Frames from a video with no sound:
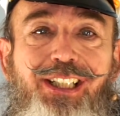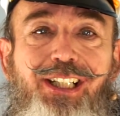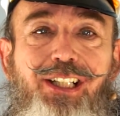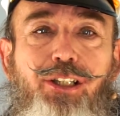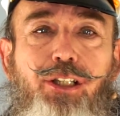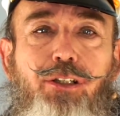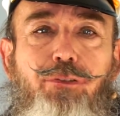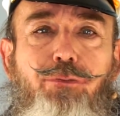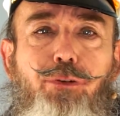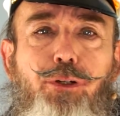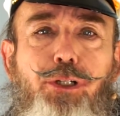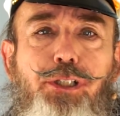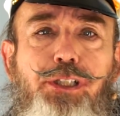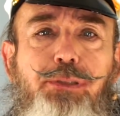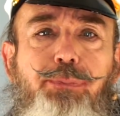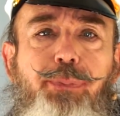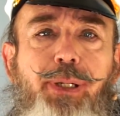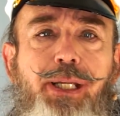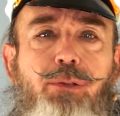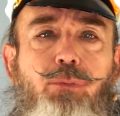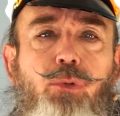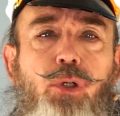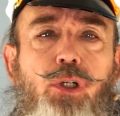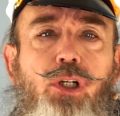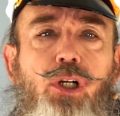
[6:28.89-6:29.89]
The first
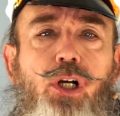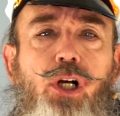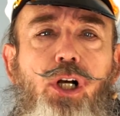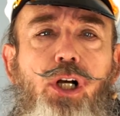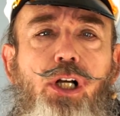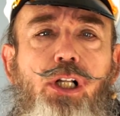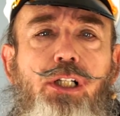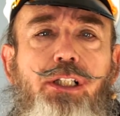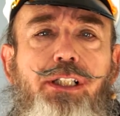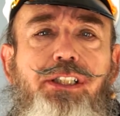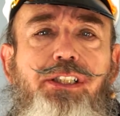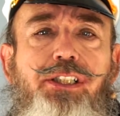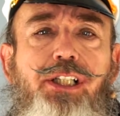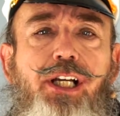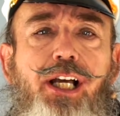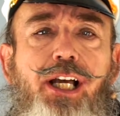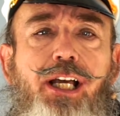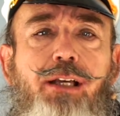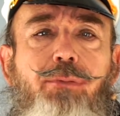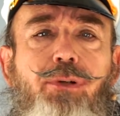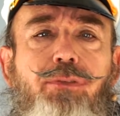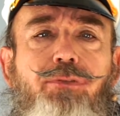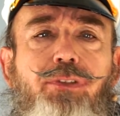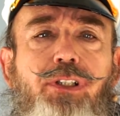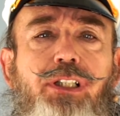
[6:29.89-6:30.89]
mate will call a
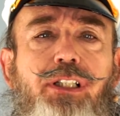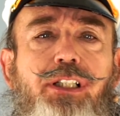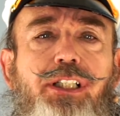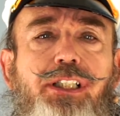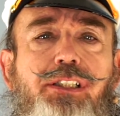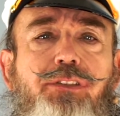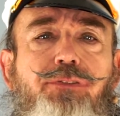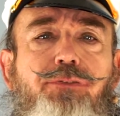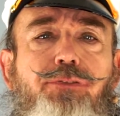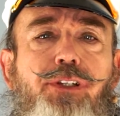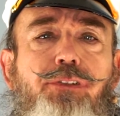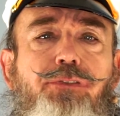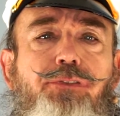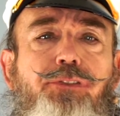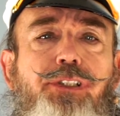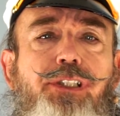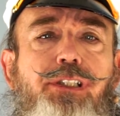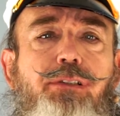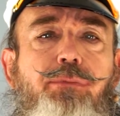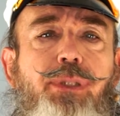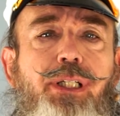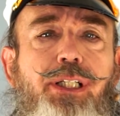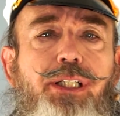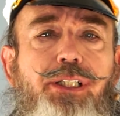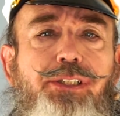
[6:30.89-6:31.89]
time of at least
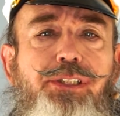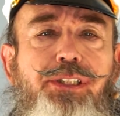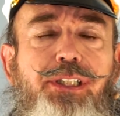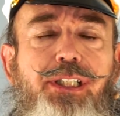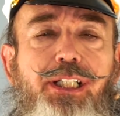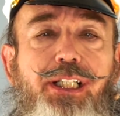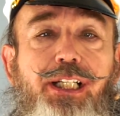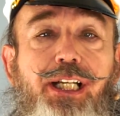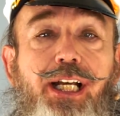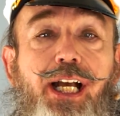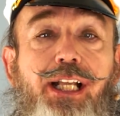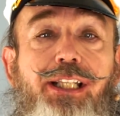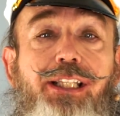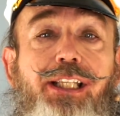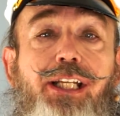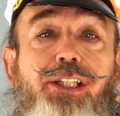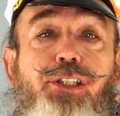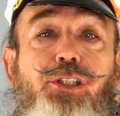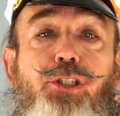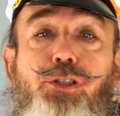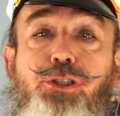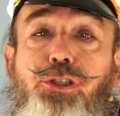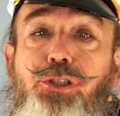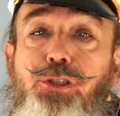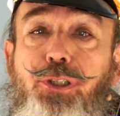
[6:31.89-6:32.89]
15 minutes, and then
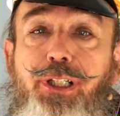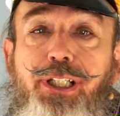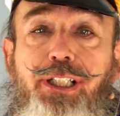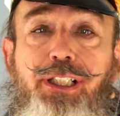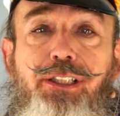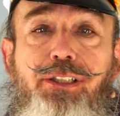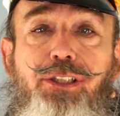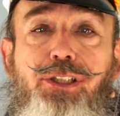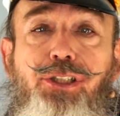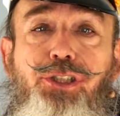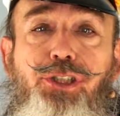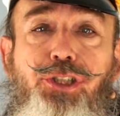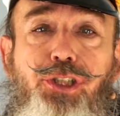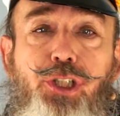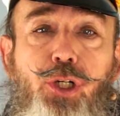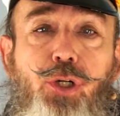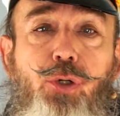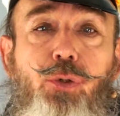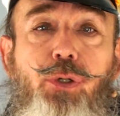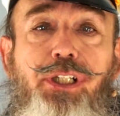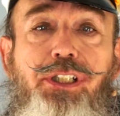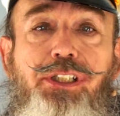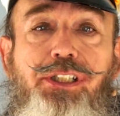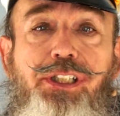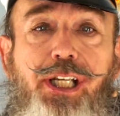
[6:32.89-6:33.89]
you're straight into
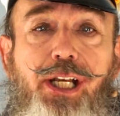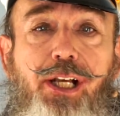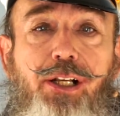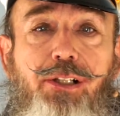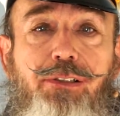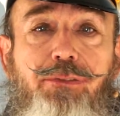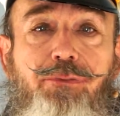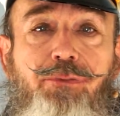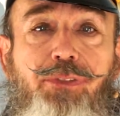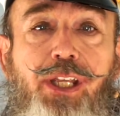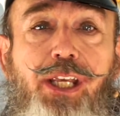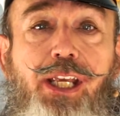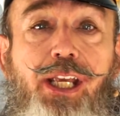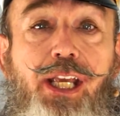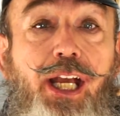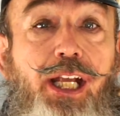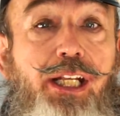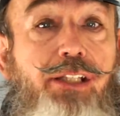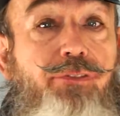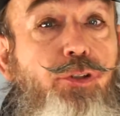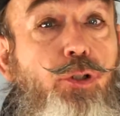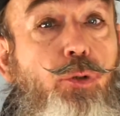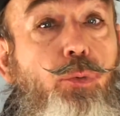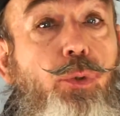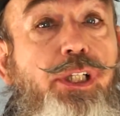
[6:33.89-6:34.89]
show and tell. And
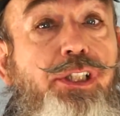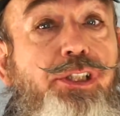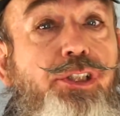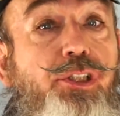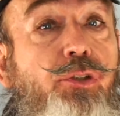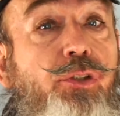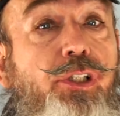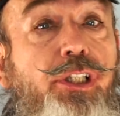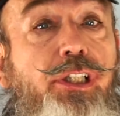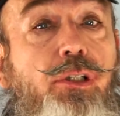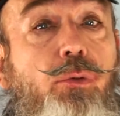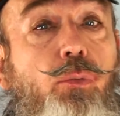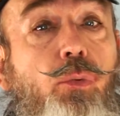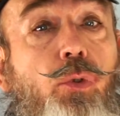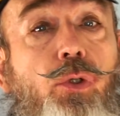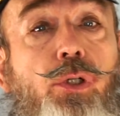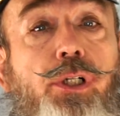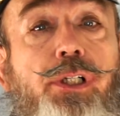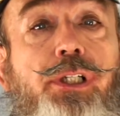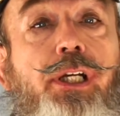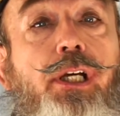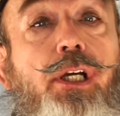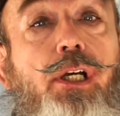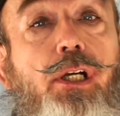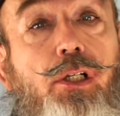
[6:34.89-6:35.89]
if you wish, you can
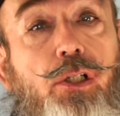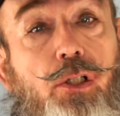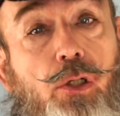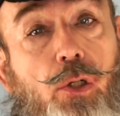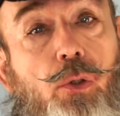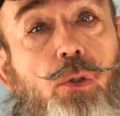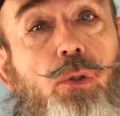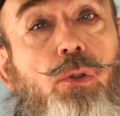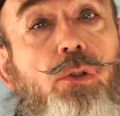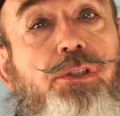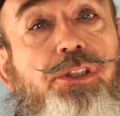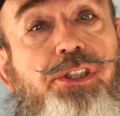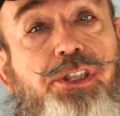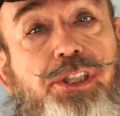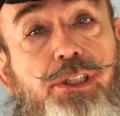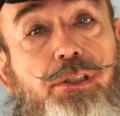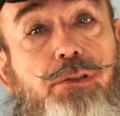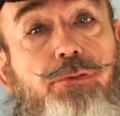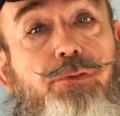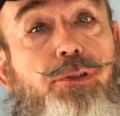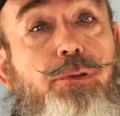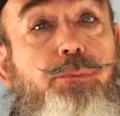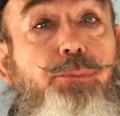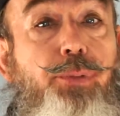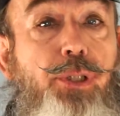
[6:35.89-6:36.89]
award gold,
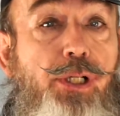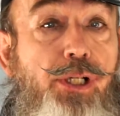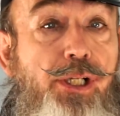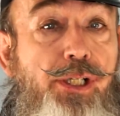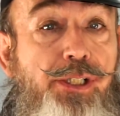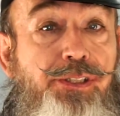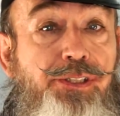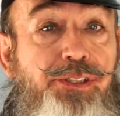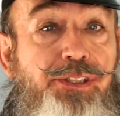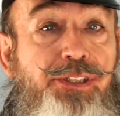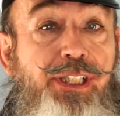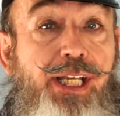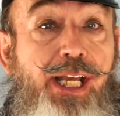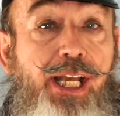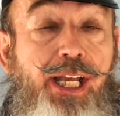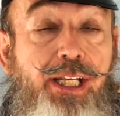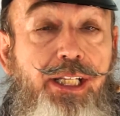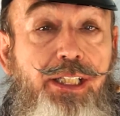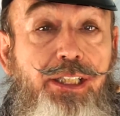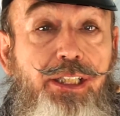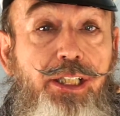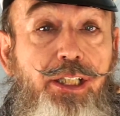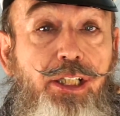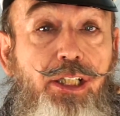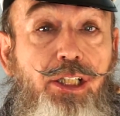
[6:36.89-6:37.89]
silver, bronze,
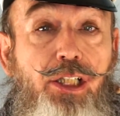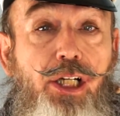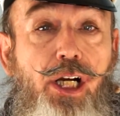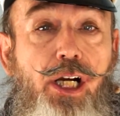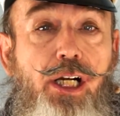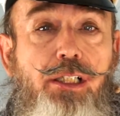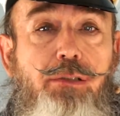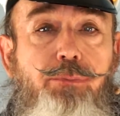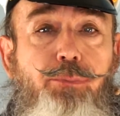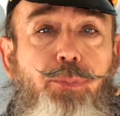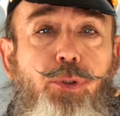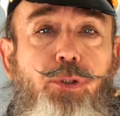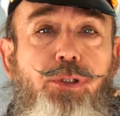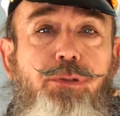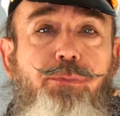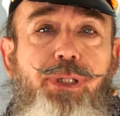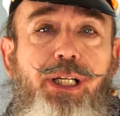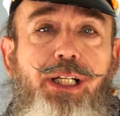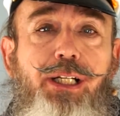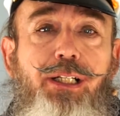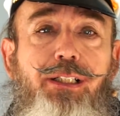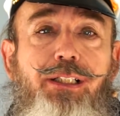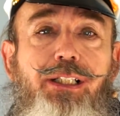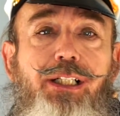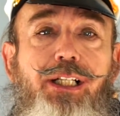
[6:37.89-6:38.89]
and a cardboard
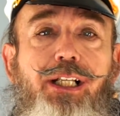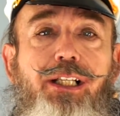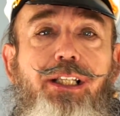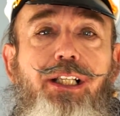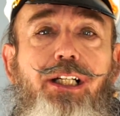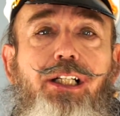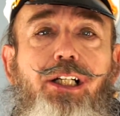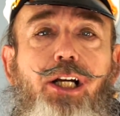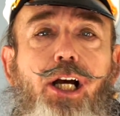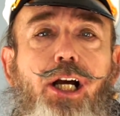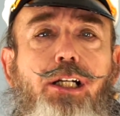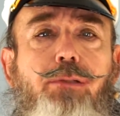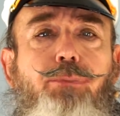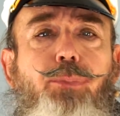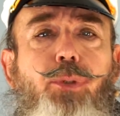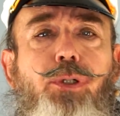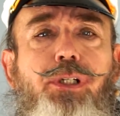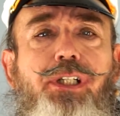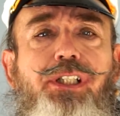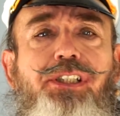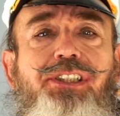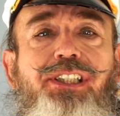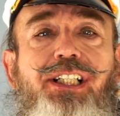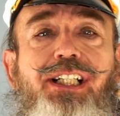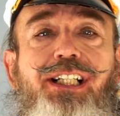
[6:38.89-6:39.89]
medal. The cardboard
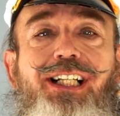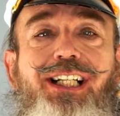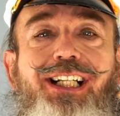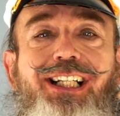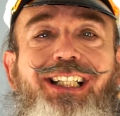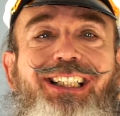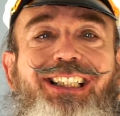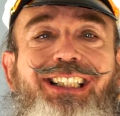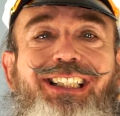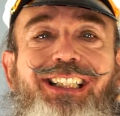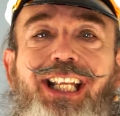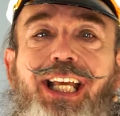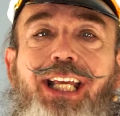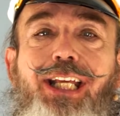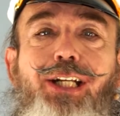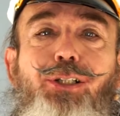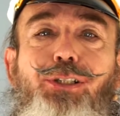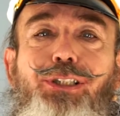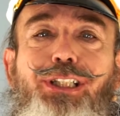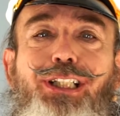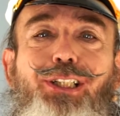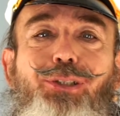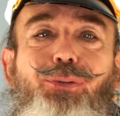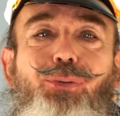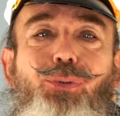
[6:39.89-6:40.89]
is the
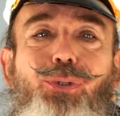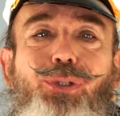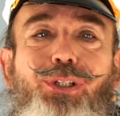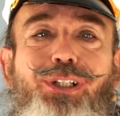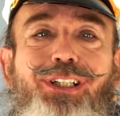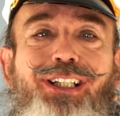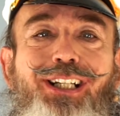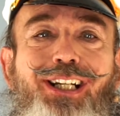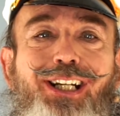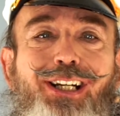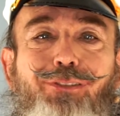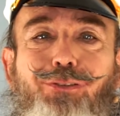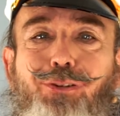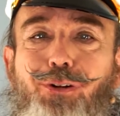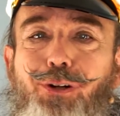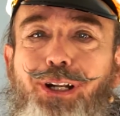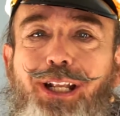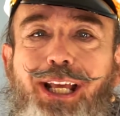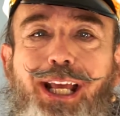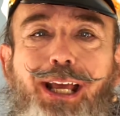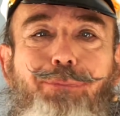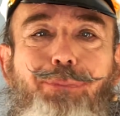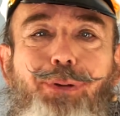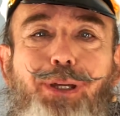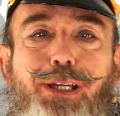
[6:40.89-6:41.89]
Nailed It Award for an
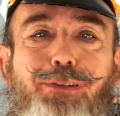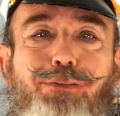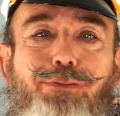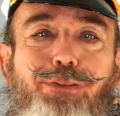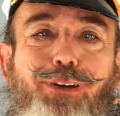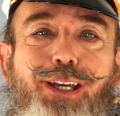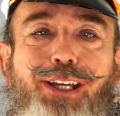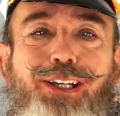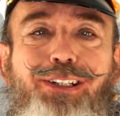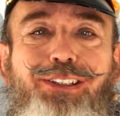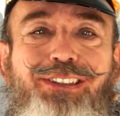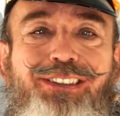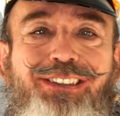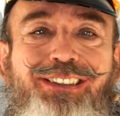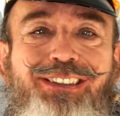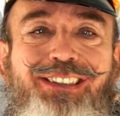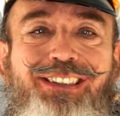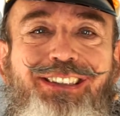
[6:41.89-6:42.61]
epic fail.